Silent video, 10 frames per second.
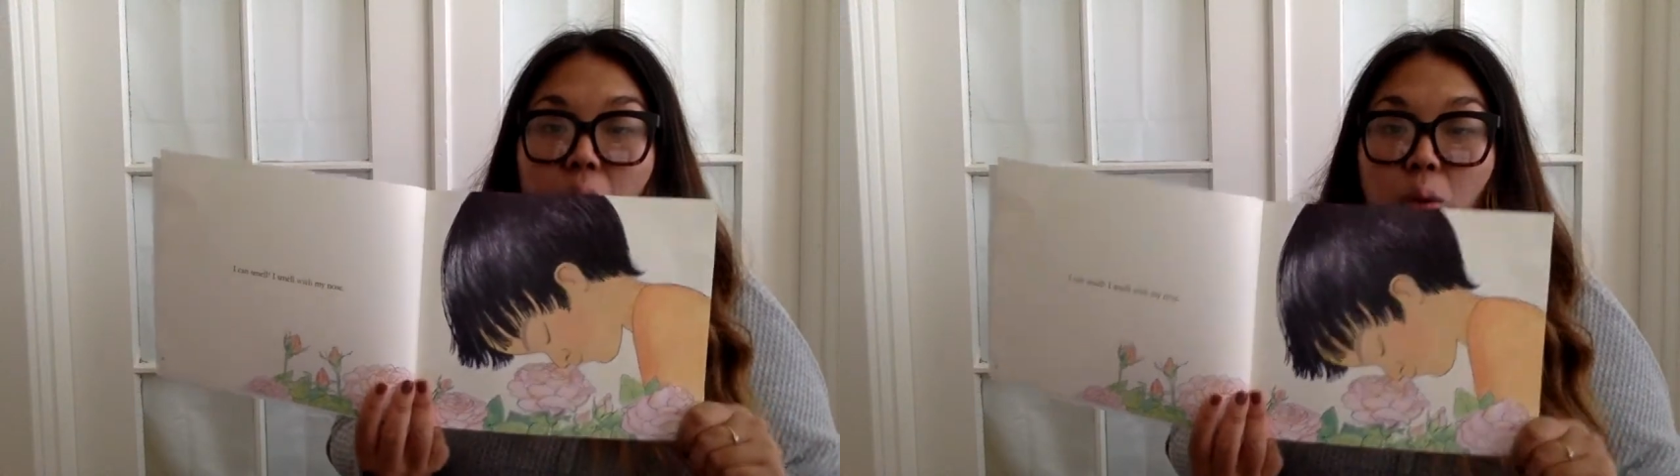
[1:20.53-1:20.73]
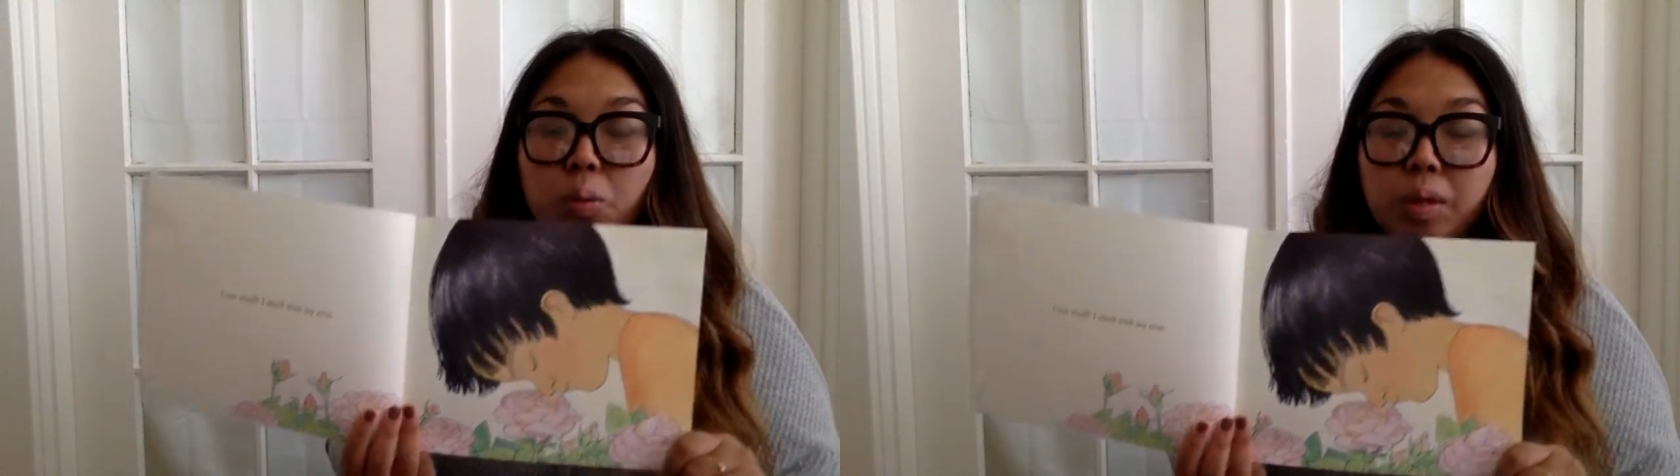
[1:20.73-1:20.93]

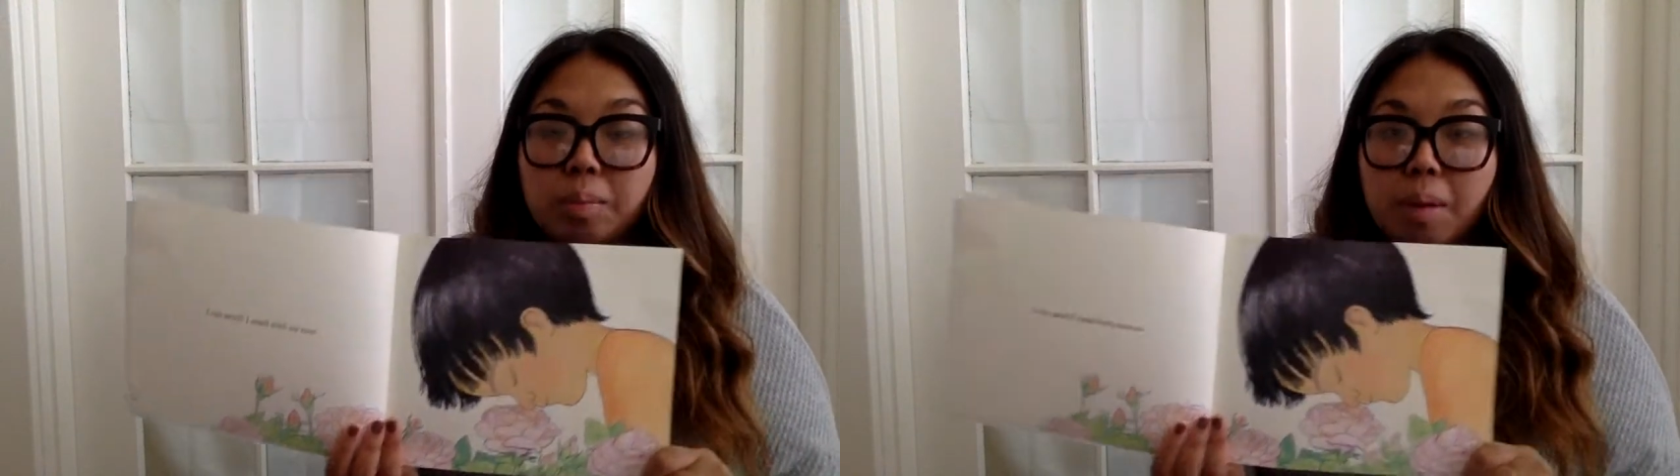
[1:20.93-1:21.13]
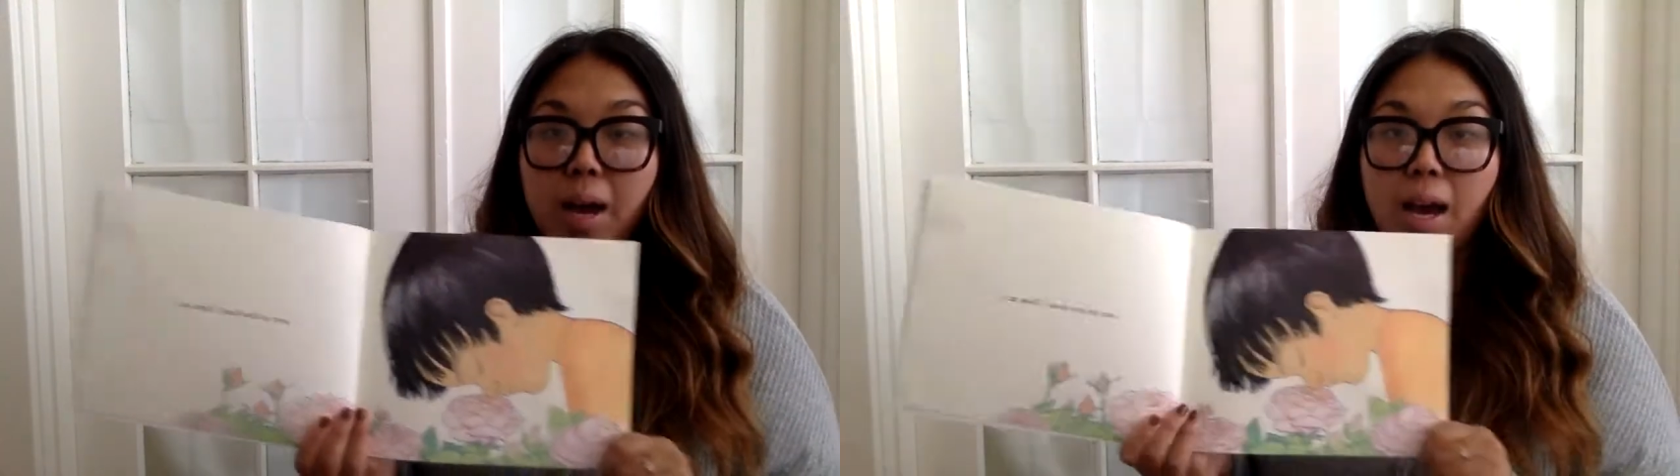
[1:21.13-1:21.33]
with
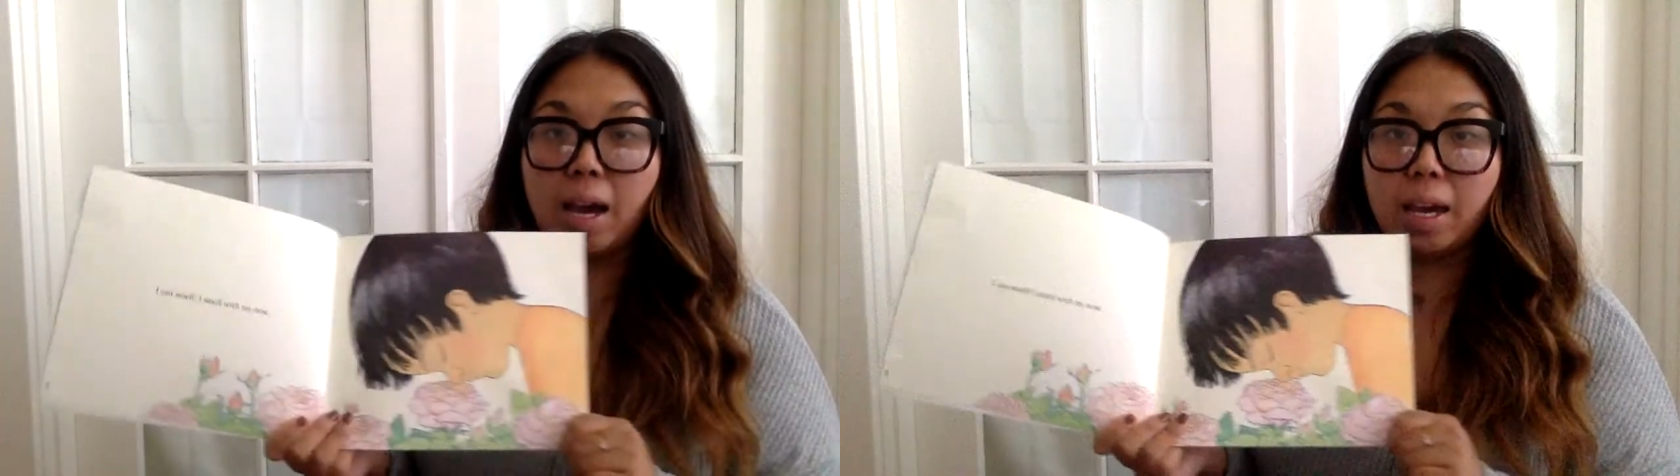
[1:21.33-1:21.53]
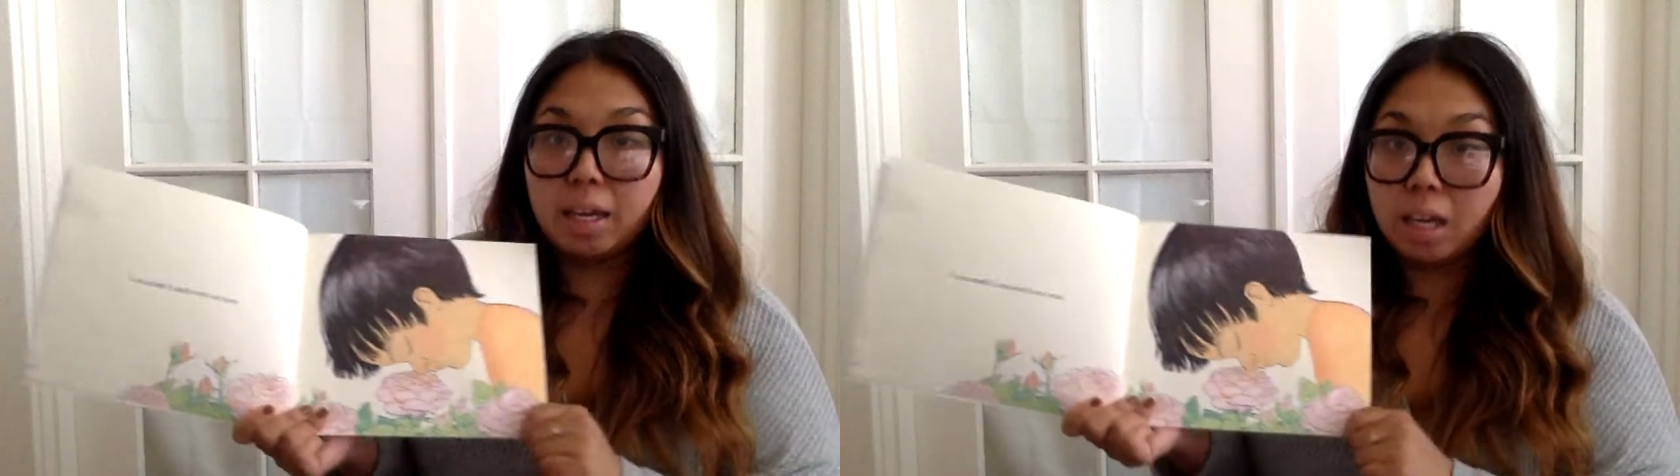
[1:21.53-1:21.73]

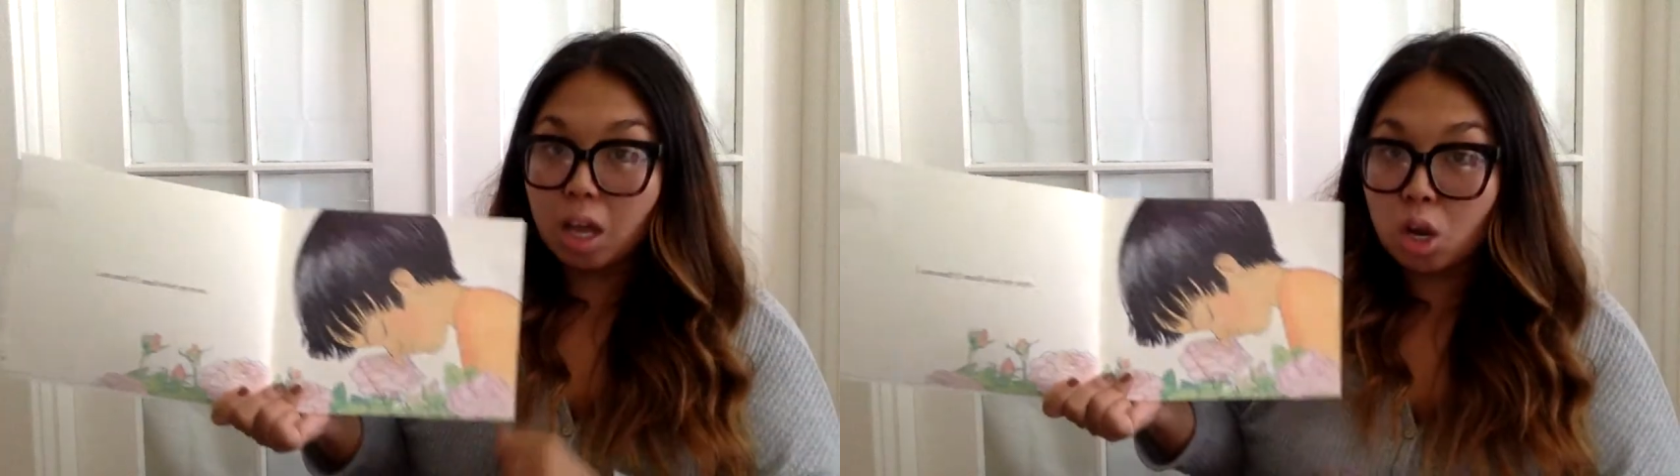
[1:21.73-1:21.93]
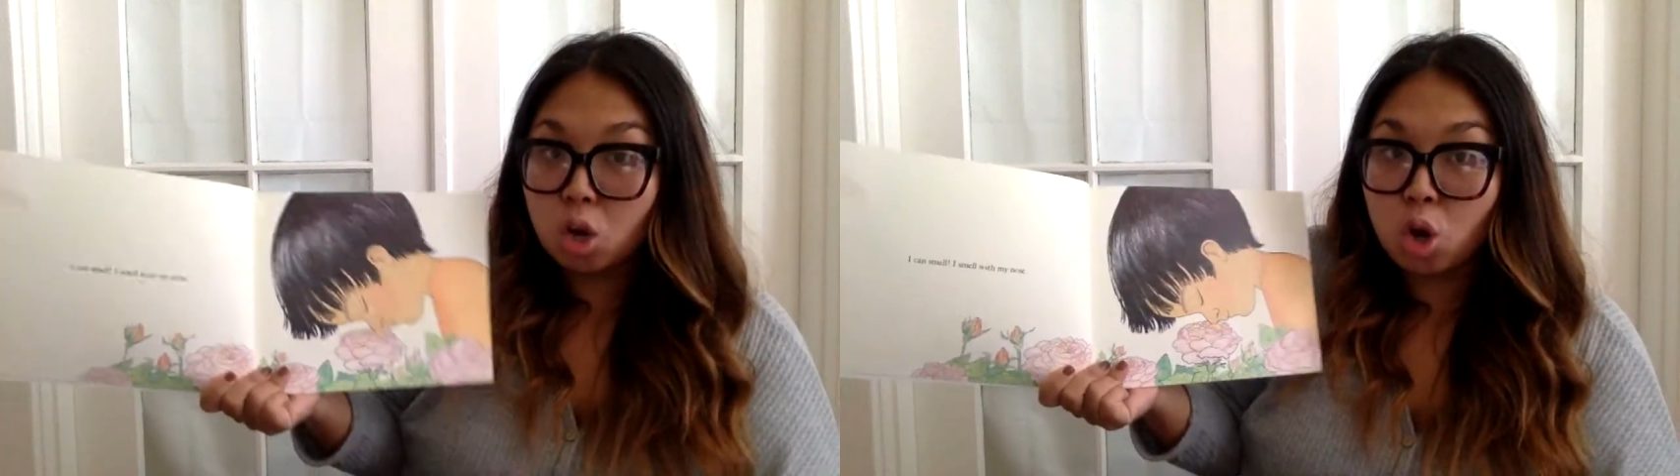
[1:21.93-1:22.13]
my
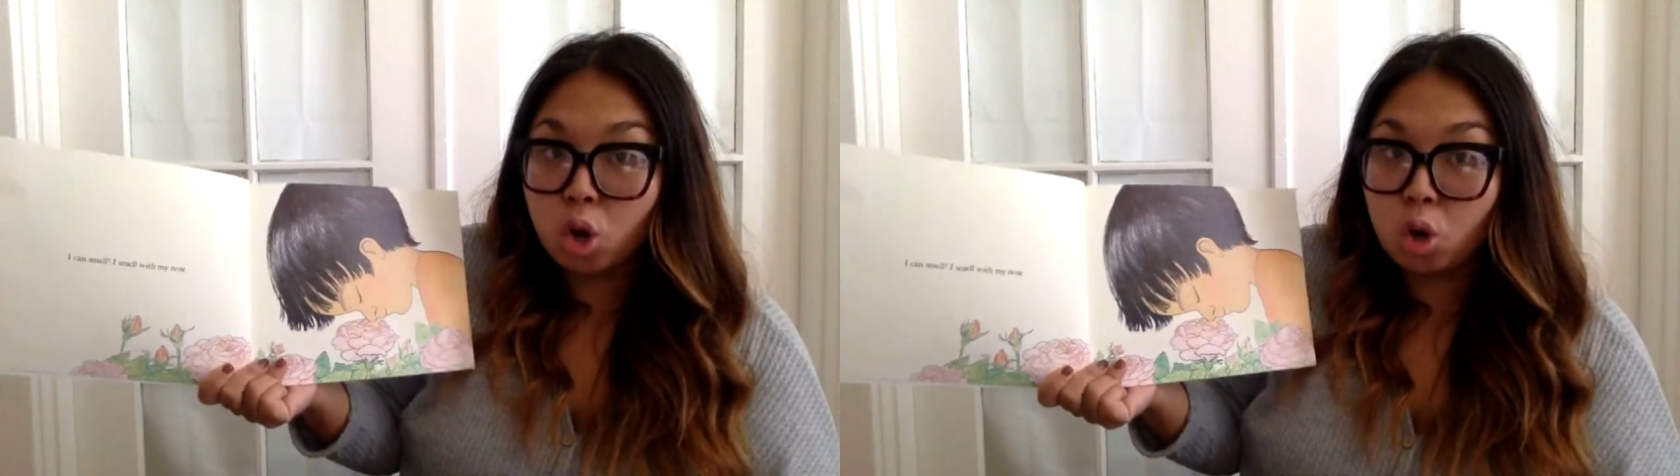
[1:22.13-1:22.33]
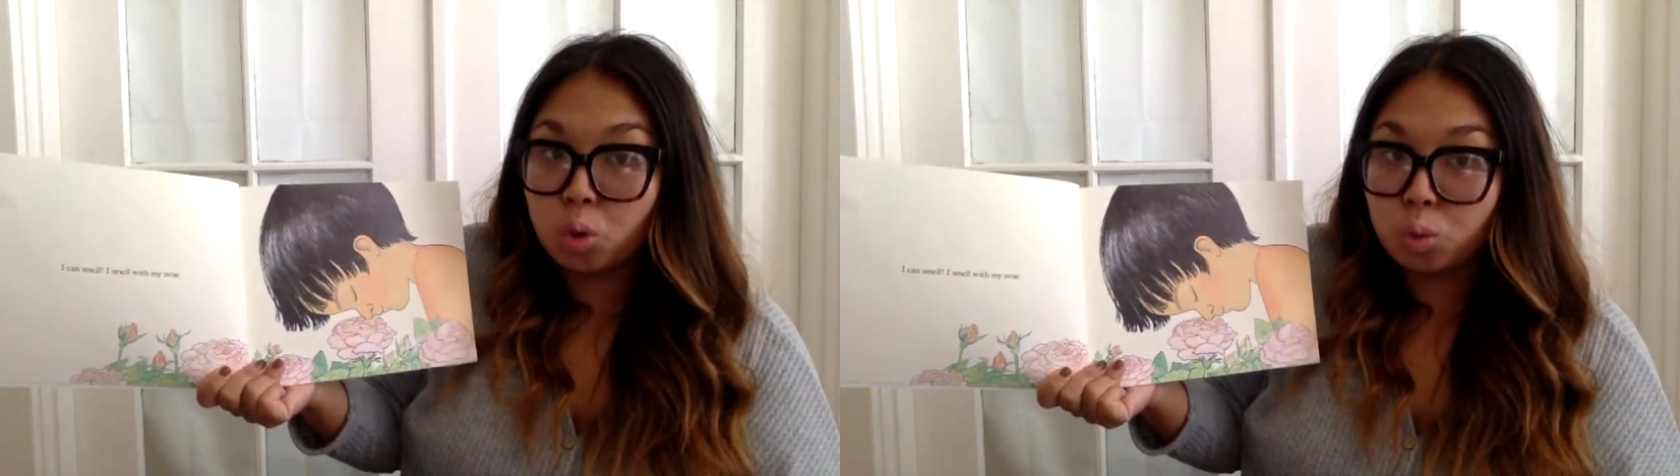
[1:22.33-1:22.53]

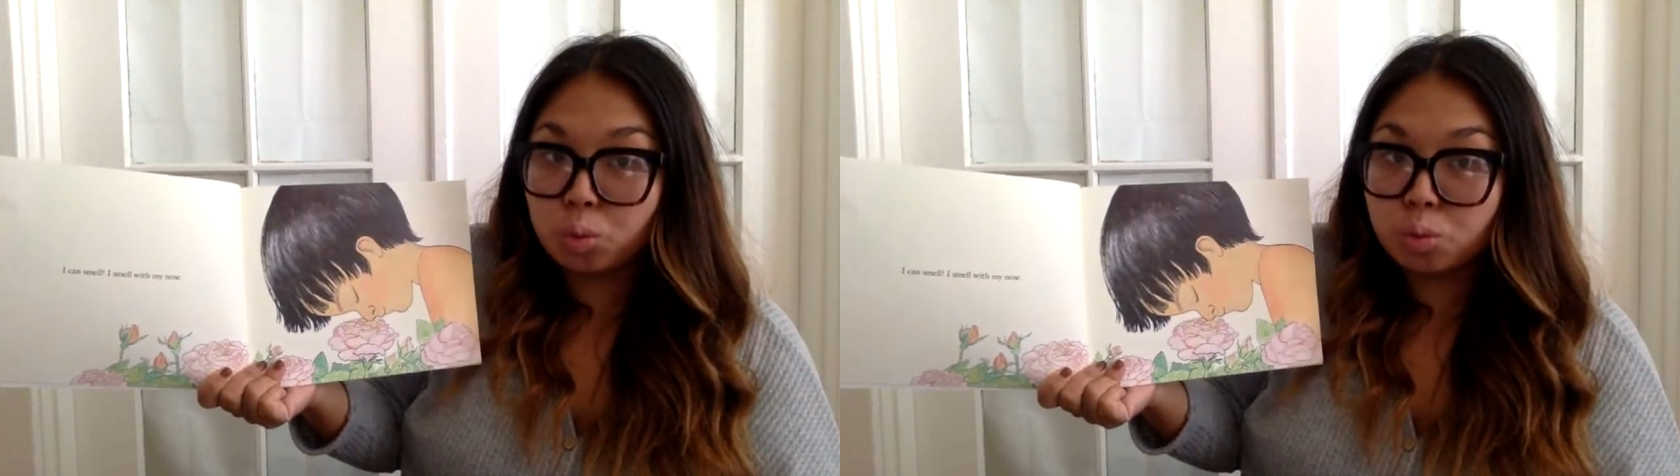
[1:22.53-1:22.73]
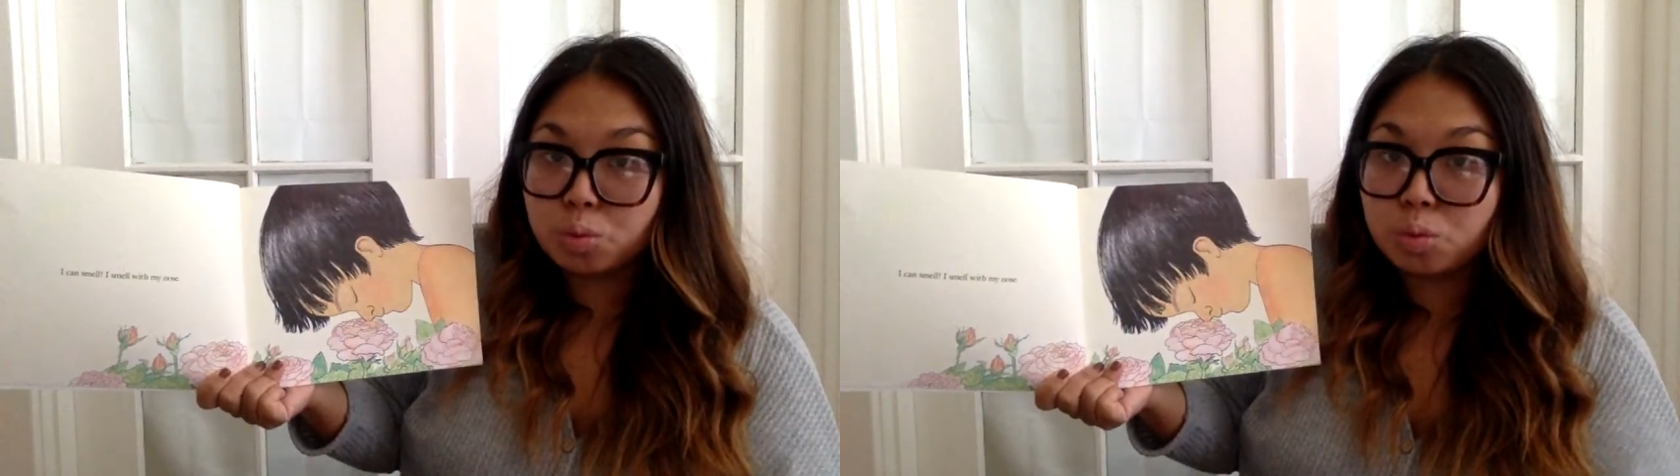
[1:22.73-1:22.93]

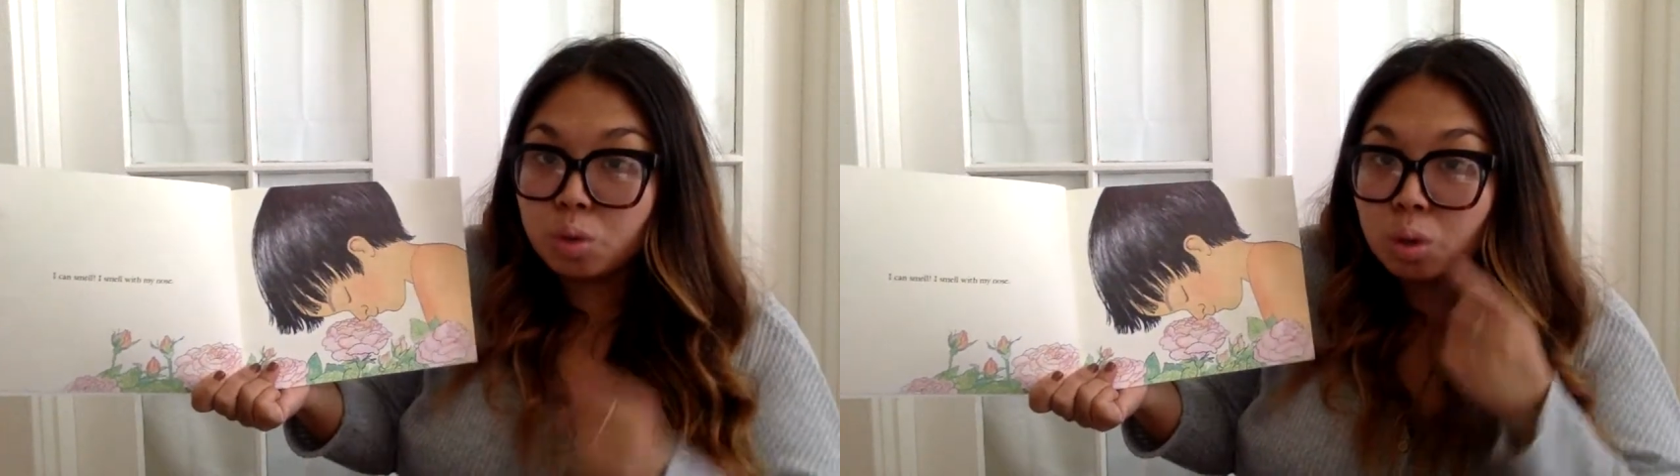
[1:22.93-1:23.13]
nose.